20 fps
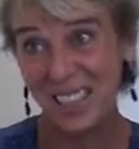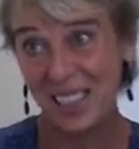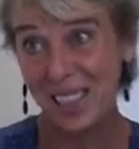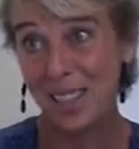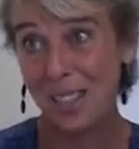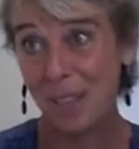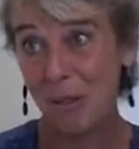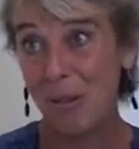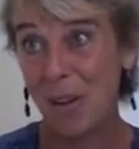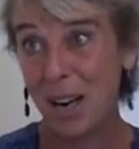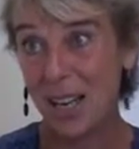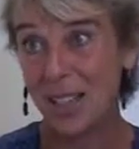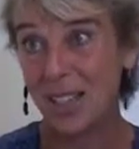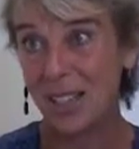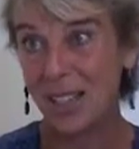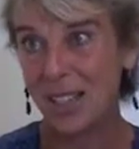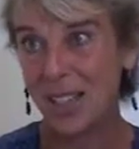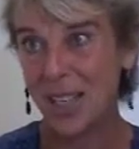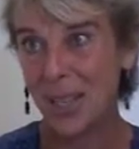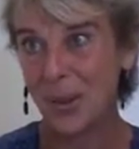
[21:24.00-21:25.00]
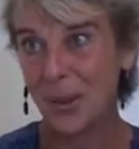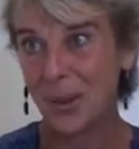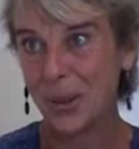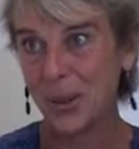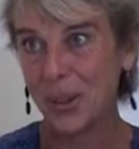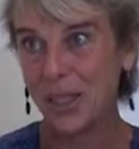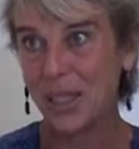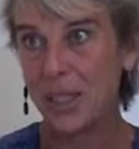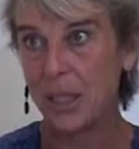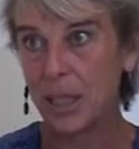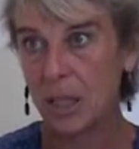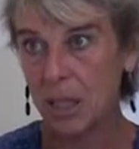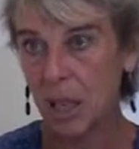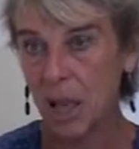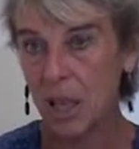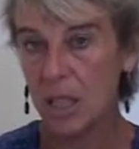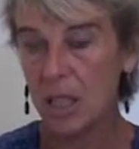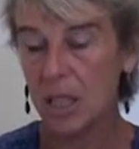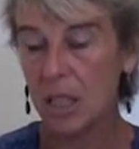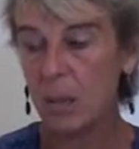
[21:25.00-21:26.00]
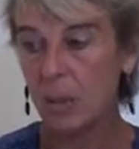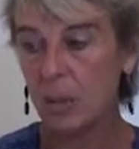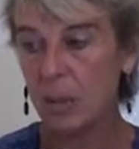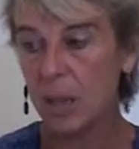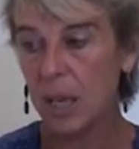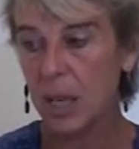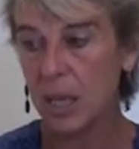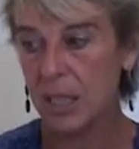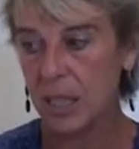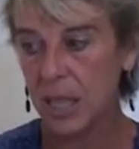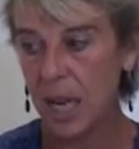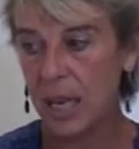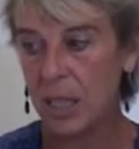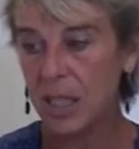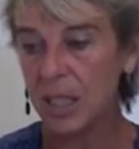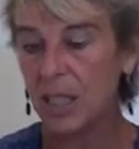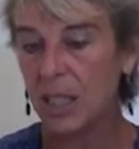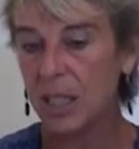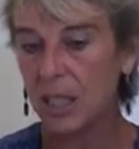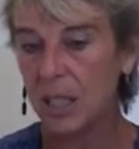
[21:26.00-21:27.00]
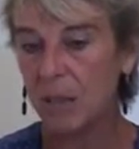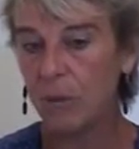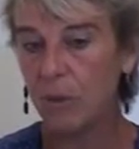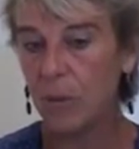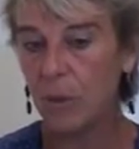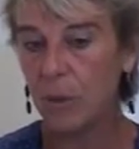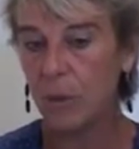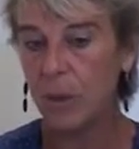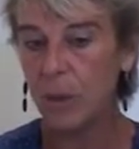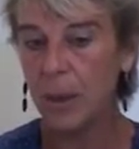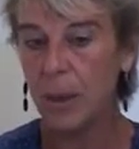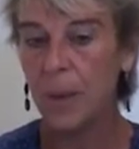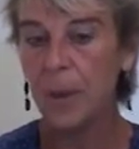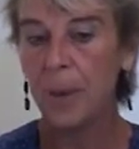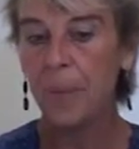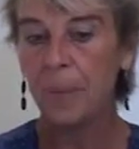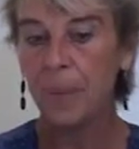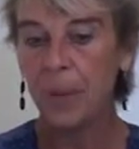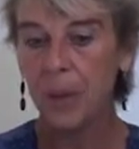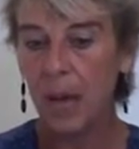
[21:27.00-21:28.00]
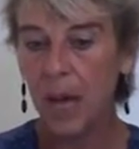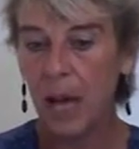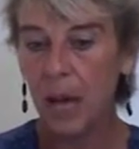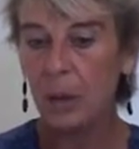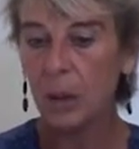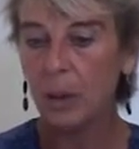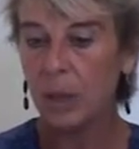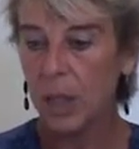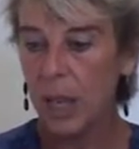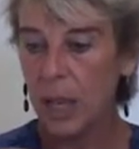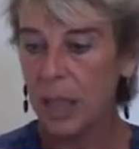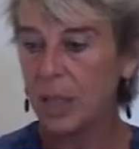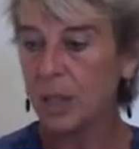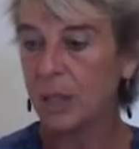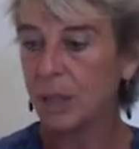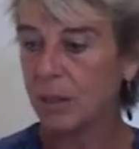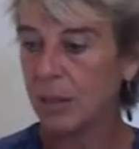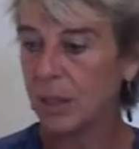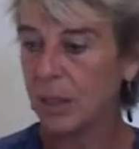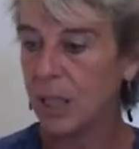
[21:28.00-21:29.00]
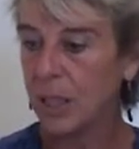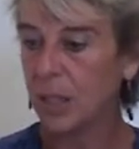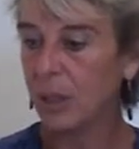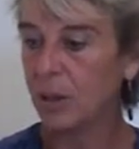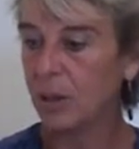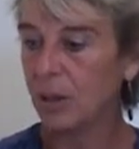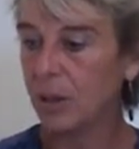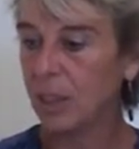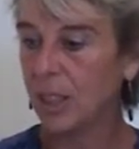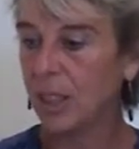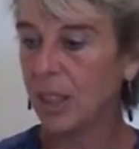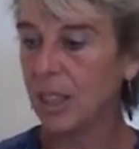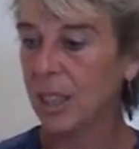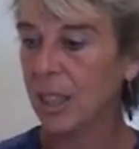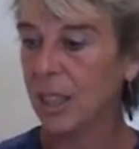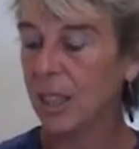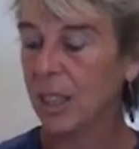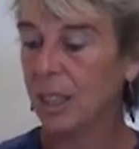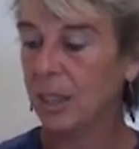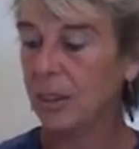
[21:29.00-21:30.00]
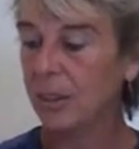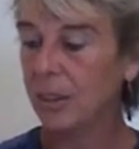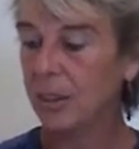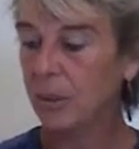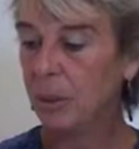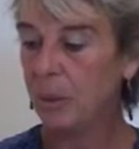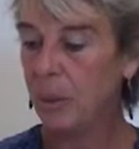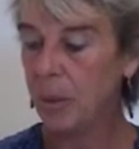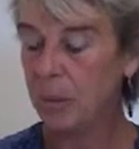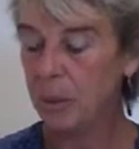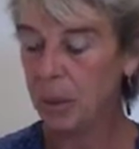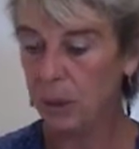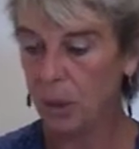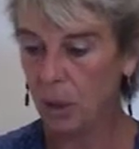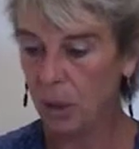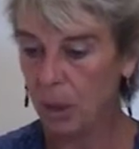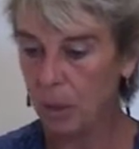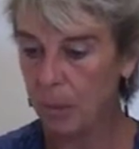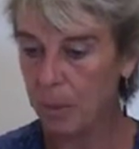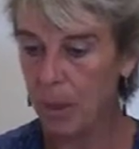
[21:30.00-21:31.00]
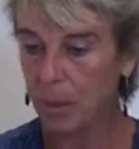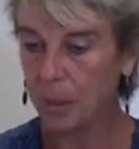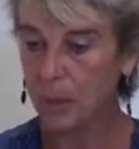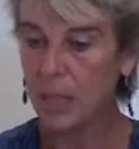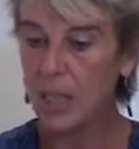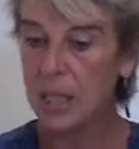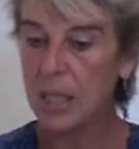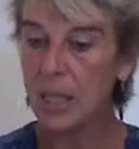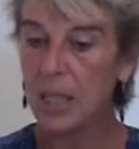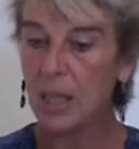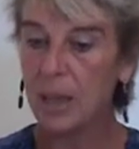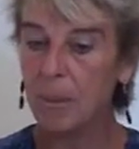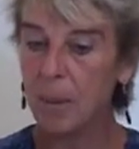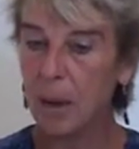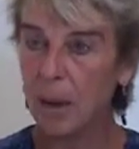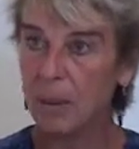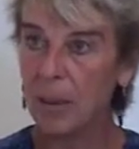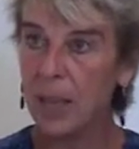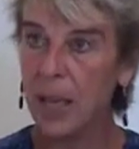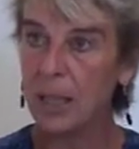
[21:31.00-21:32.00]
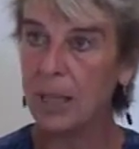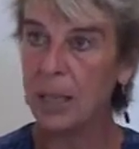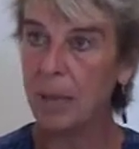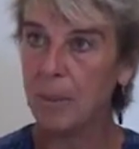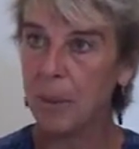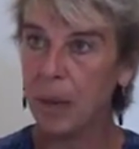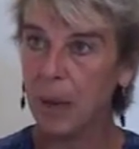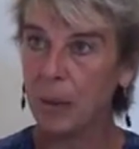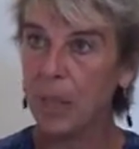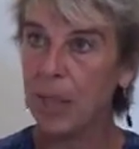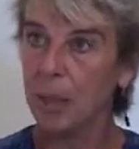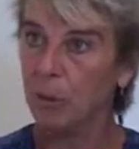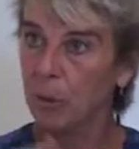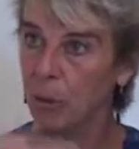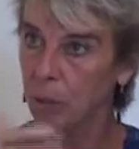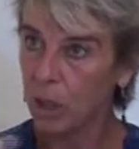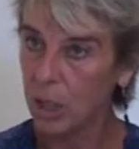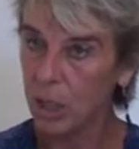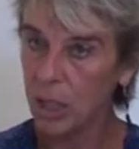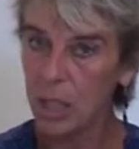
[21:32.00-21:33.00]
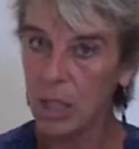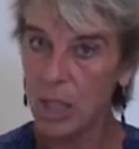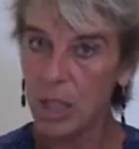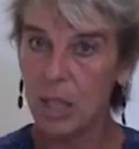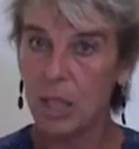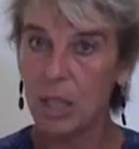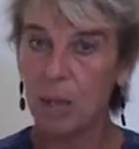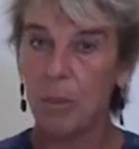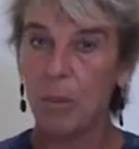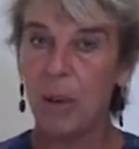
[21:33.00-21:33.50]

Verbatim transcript: this is defining the territory. This answer will exactly give you the outlines of the territory. We'll talk about this, about that, about that. For instance, the